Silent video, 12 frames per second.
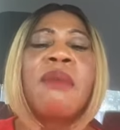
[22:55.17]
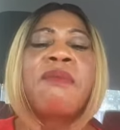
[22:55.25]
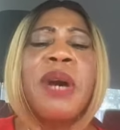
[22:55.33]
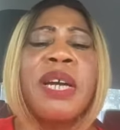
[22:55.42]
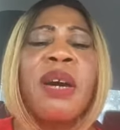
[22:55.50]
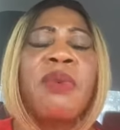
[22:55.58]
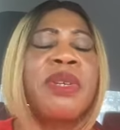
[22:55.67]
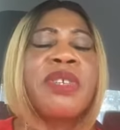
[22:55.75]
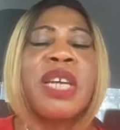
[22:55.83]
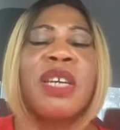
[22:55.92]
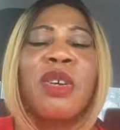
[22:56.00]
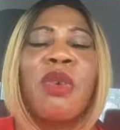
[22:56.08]
Father, we
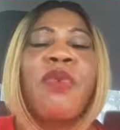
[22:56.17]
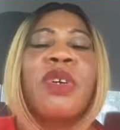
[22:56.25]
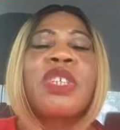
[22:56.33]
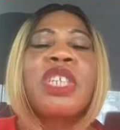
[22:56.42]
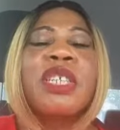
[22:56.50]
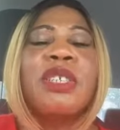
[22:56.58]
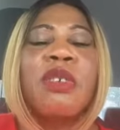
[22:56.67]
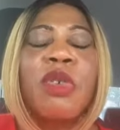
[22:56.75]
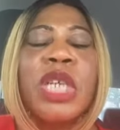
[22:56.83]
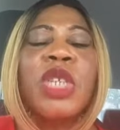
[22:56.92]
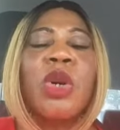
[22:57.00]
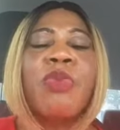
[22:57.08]
thank you for this
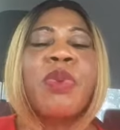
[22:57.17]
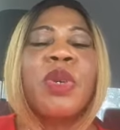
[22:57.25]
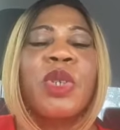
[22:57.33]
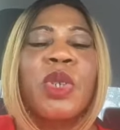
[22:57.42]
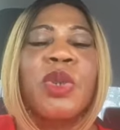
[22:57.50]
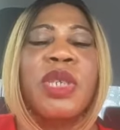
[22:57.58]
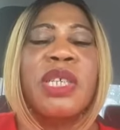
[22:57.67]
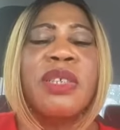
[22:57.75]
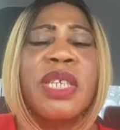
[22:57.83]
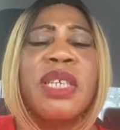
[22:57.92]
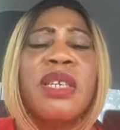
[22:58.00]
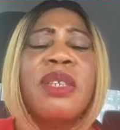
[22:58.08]
great
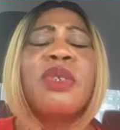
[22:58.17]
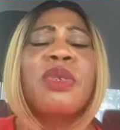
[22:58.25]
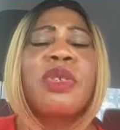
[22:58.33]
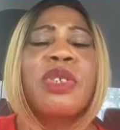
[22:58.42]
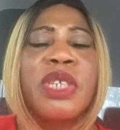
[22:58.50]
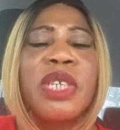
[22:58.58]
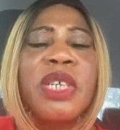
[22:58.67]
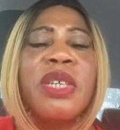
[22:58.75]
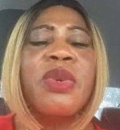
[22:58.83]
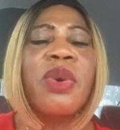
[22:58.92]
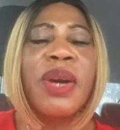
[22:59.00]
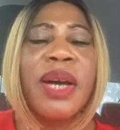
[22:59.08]
opportunity to
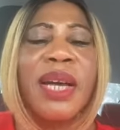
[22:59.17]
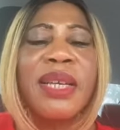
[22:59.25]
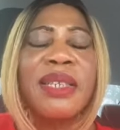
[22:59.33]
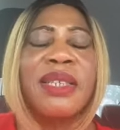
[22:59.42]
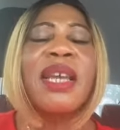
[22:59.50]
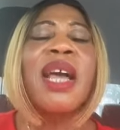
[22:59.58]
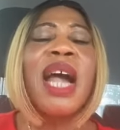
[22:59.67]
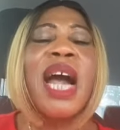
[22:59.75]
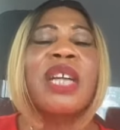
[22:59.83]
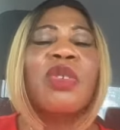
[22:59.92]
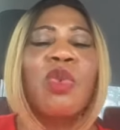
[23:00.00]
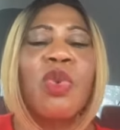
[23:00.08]
see your hand
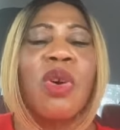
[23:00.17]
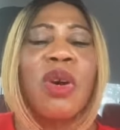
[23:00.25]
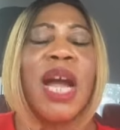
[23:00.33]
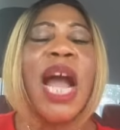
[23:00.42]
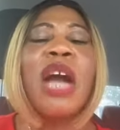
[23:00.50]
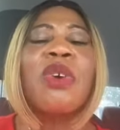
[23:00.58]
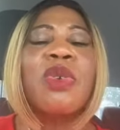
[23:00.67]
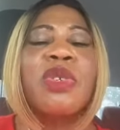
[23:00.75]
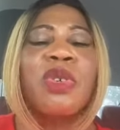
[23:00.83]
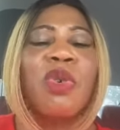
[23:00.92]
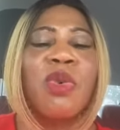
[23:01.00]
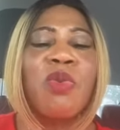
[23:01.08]
at work
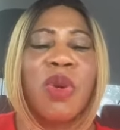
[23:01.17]
across the whole